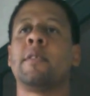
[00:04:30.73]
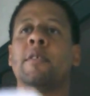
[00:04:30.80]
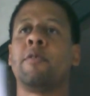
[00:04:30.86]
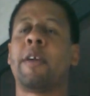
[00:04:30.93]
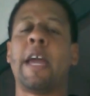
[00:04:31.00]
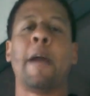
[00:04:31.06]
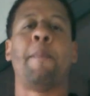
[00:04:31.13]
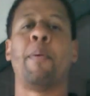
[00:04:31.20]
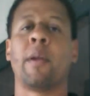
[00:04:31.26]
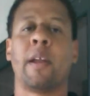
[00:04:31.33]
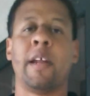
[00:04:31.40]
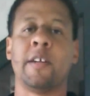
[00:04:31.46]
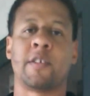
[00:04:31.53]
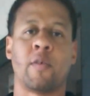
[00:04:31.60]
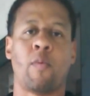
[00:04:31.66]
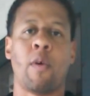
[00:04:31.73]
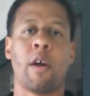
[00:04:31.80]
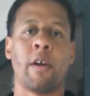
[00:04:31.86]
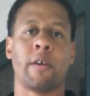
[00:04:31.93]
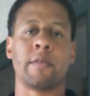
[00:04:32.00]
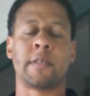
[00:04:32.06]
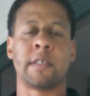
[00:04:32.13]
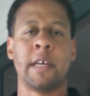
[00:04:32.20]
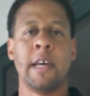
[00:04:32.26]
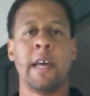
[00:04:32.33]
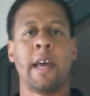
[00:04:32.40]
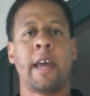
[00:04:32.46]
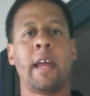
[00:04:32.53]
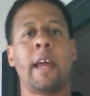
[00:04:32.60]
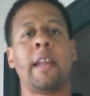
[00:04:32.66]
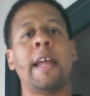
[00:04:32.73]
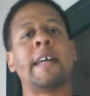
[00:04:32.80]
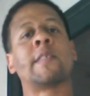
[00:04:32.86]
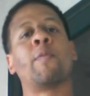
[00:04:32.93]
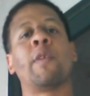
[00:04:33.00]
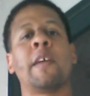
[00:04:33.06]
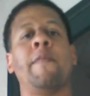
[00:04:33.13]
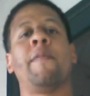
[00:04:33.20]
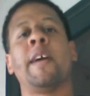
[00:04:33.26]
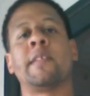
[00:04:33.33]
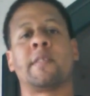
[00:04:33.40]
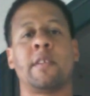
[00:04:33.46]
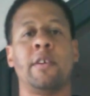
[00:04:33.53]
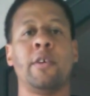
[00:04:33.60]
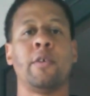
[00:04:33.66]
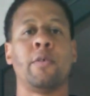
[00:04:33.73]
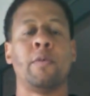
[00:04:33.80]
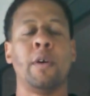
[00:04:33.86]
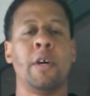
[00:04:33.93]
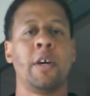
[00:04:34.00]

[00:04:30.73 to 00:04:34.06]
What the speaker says: You can't put it into words, and that's what events do.